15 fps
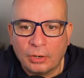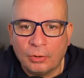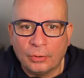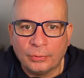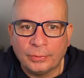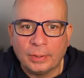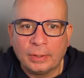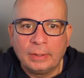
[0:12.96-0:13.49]

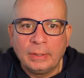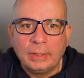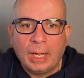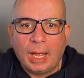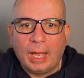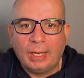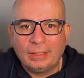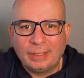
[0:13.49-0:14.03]
on.
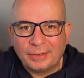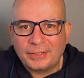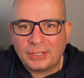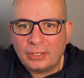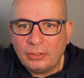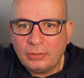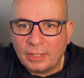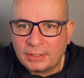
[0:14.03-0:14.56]
London
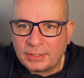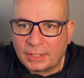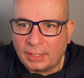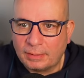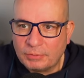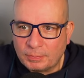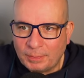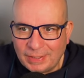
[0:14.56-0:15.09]
UDES
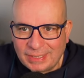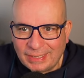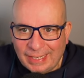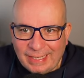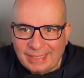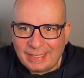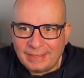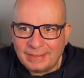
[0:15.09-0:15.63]
claims
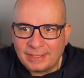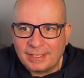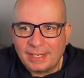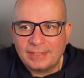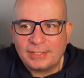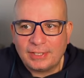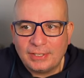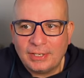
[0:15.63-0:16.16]
misleading,
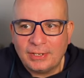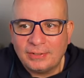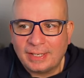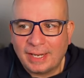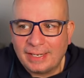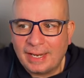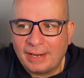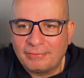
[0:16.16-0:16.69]
says the
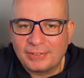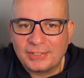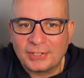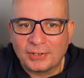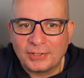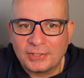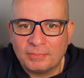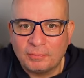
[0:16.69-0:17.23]
UK
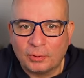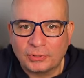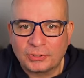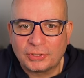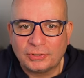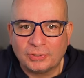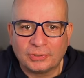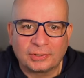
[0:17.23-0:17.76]
advertising
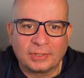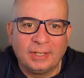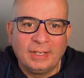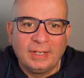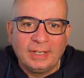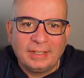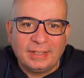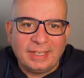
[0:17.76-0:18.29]
watchdog.
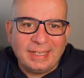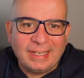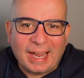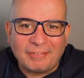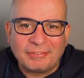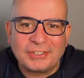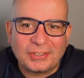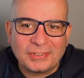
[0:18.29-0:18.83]
The
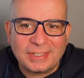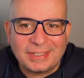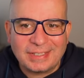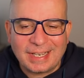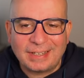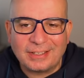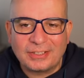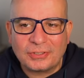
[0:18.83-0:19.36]
Advertising
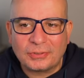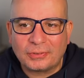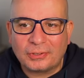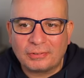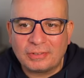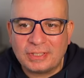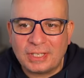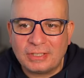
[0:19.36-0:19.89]
Standards
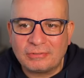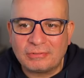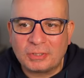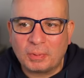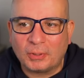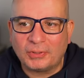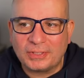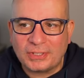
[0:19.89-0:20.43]
Authority's
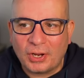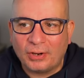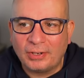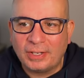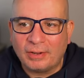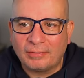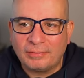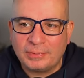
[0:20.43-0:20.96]
responded to high
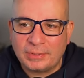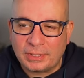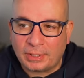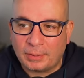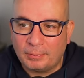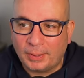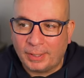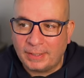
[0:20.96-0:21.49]
numbers of
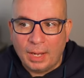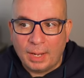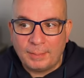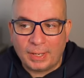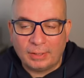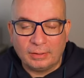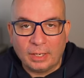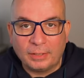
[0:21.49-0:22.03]
complaints
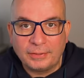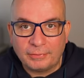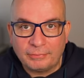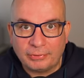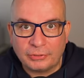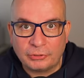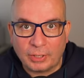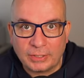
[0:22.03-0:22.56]
about London
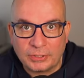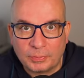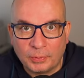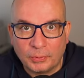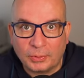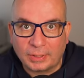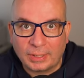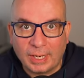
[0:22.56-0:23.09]
for
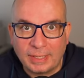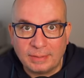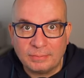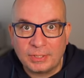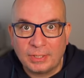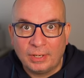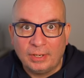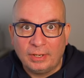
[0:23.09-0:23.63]
Transport
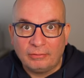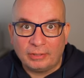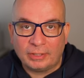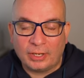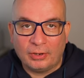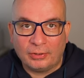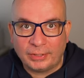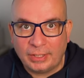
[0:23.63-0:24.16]
claims
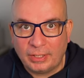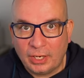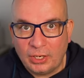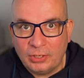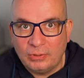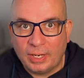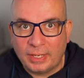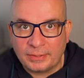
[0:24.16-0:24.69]
regarding
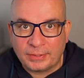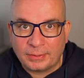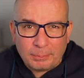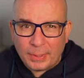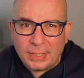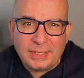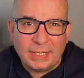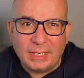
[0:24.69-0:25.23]
ULEZ.
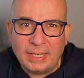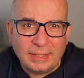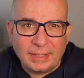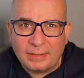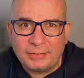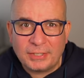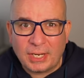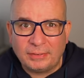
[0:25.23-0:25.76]
Basically,
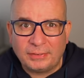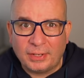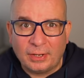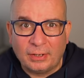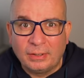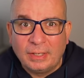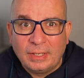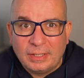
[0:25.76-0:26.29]
they've said
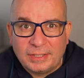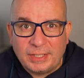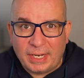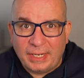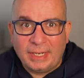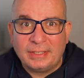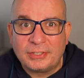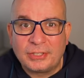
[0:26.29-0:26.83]
that
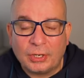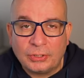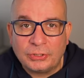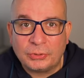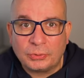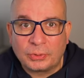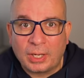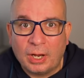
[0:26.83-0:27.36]
sitting inside
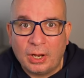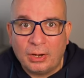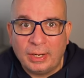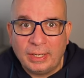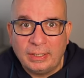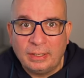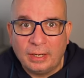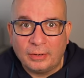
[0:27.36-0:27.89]
your car
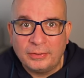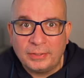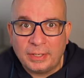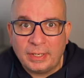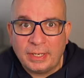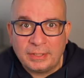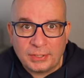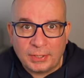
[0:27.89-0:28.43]
in
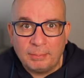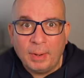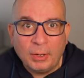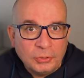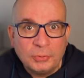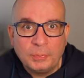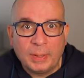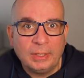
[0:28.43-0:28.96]
London is the
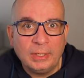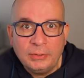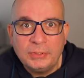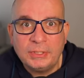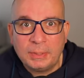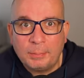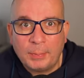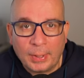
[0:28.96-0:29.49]
most
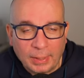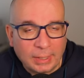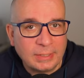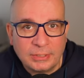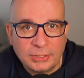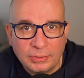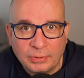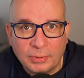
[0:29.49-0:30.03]
polluted
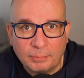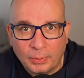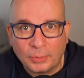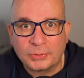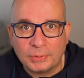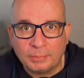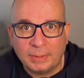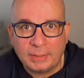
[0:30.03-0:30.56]
place you could
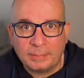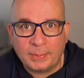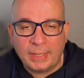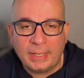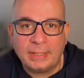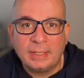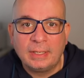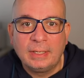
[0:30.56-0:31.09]
possibly
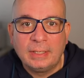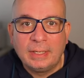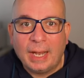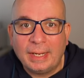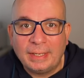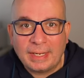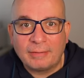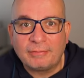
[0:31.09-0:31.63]
be.
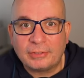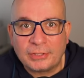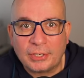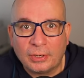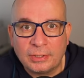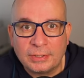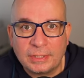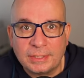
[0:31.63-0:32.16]
And the
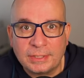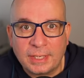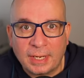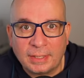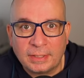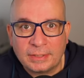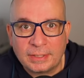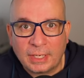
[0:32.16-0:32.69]
Advertising
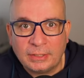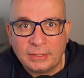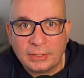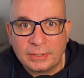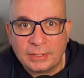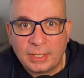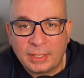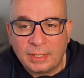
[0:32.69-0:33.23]
Standards
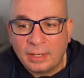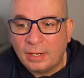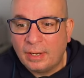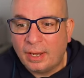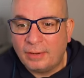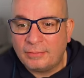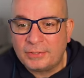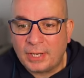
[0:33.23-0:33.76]
Agency
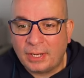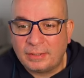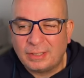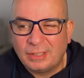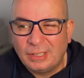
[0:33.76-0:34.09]
have said,